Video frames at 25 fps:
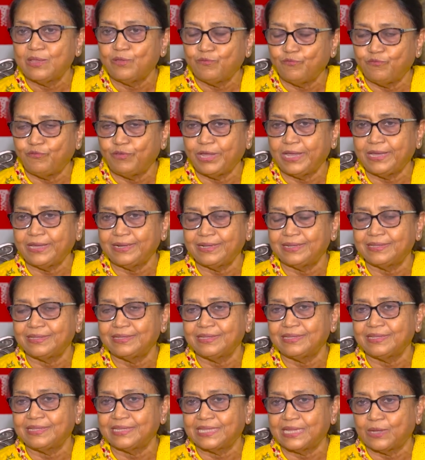
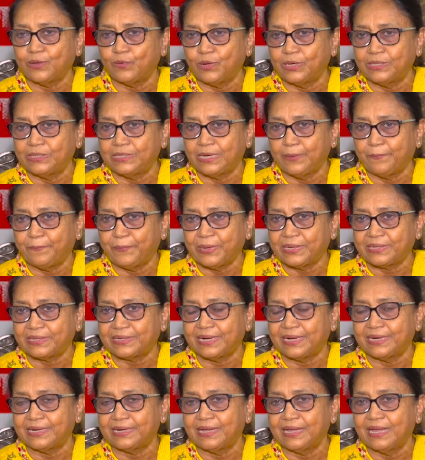wherein they were
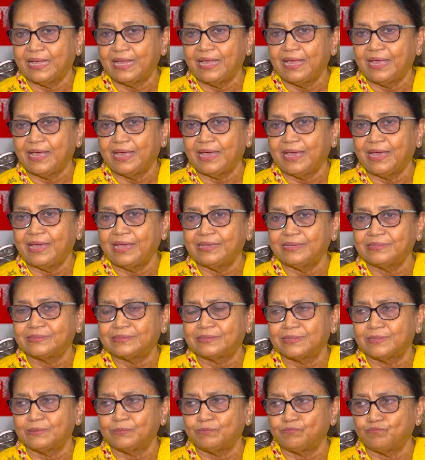depicted
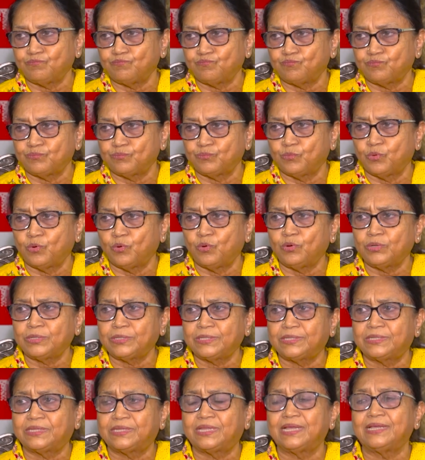as more
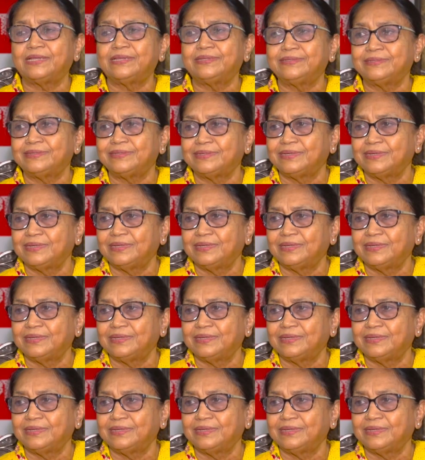than